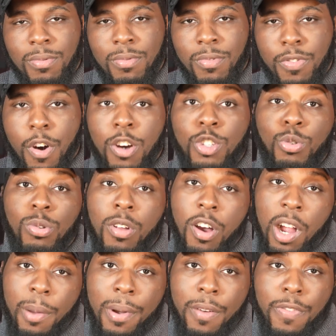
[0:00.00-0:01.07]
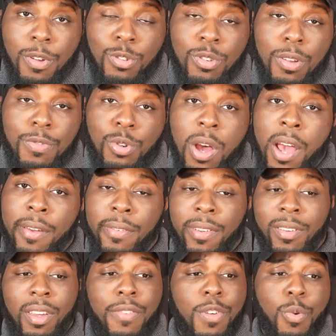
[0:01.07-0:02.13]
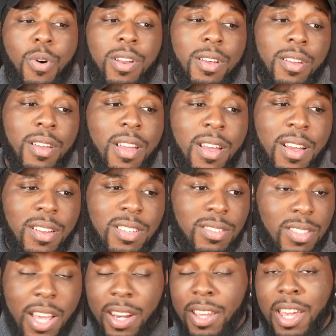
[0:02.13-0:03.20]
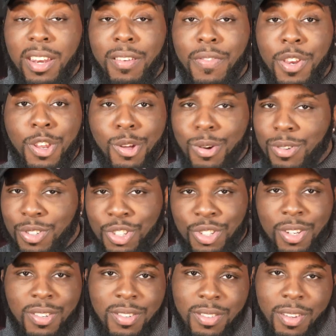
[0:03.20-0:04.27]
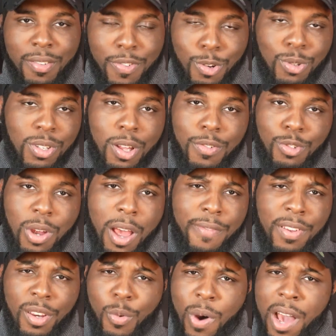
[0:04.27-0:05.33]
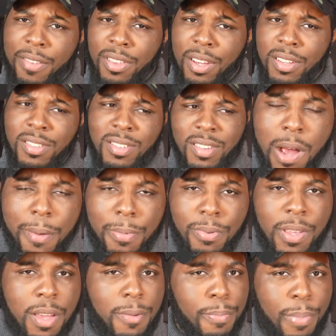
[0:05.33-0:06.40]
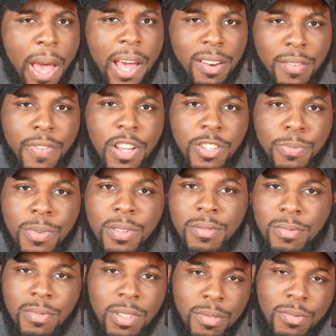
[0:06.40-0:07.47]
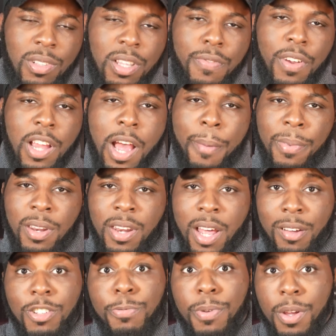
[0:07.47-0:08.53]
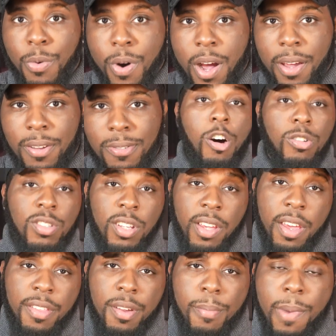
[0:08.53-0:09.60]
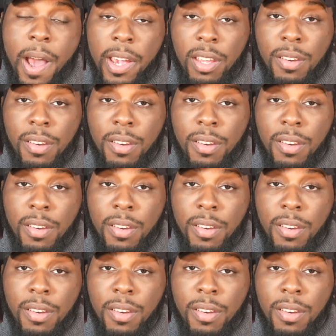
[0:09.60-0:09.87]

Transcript: far too long about full self-driving. If you want a dedicated video on just full self-driving, why I think it's probably a bad investment, leave a comment and I'll explain why. Altogether, my